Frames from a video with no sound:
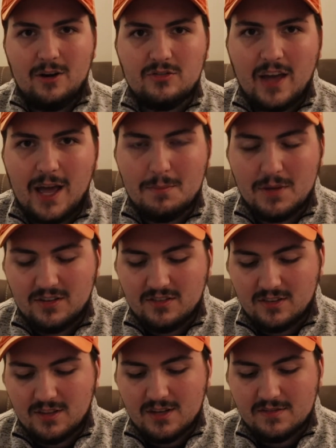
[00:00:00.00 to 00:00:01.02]
10
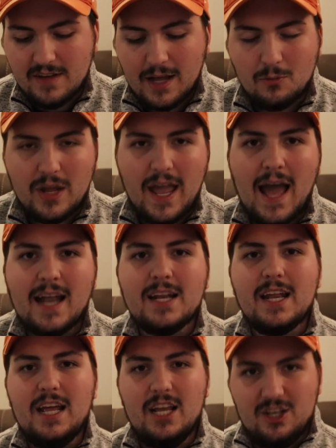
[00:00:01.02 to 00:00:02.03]
minutes of the event, we had
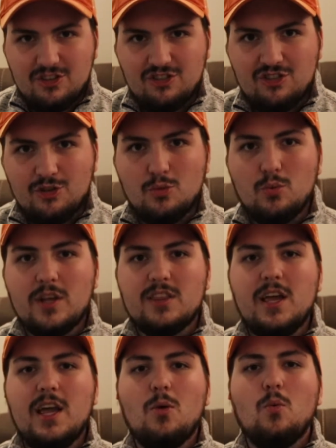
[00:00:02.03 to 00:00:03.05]
an issue
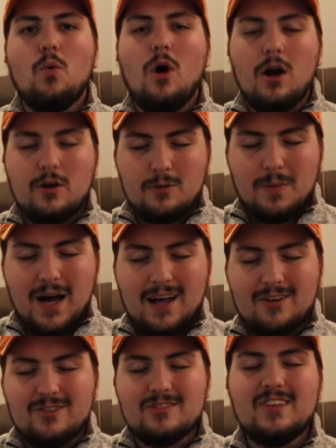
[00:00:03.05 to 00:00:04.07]
with water
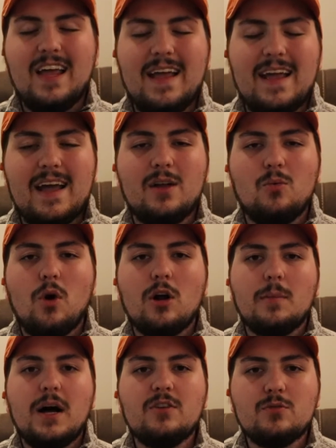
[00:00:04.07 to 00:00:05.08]
bottles, and
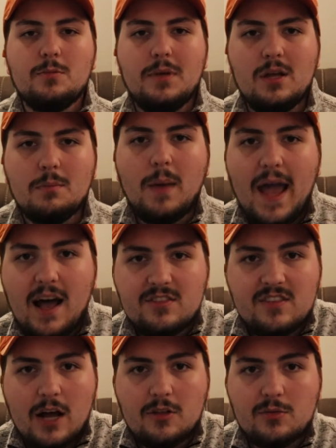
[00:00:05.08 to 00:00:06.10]
water bottles were being
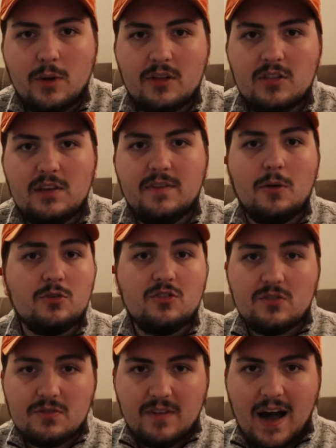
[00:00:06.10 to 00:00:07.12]
passed out throughout the event, which
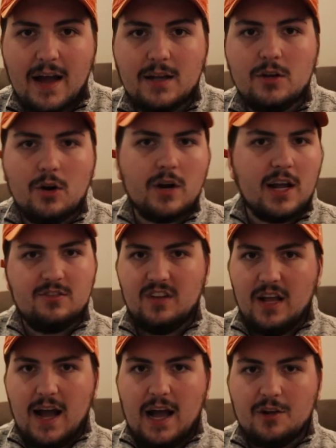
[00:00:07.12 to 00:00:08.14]
is fine, you know, gotta
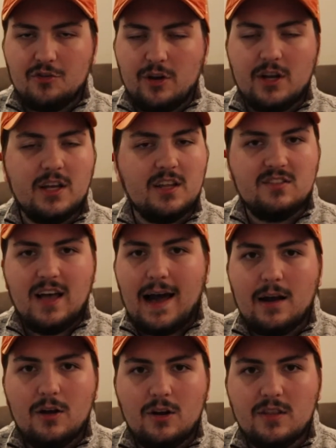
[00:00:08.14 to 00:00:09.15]
stay hydrated. It gets
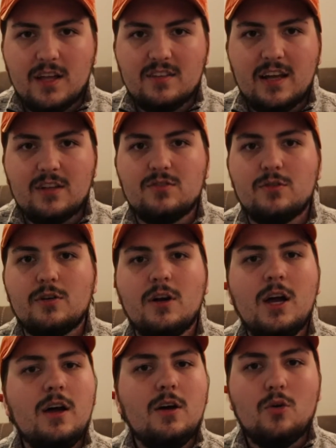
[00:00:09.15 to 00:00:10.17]
hot out on that dance floor.
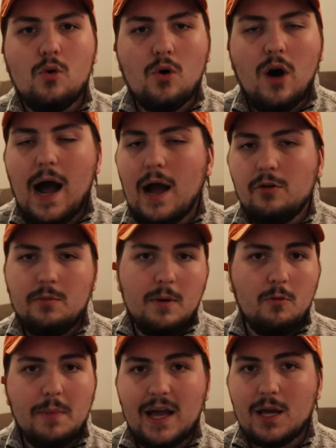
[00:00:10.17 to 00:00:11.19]
Cool. I
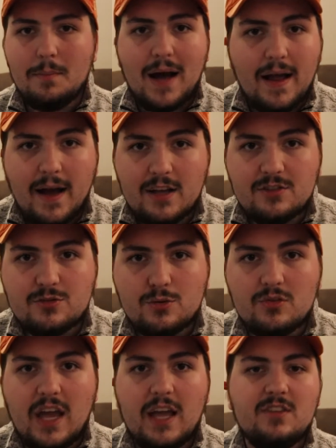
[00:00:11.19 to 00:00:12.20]
remember back in my high
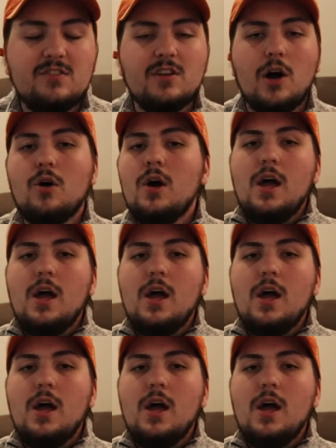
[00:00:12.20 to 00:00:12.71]
school days, you know,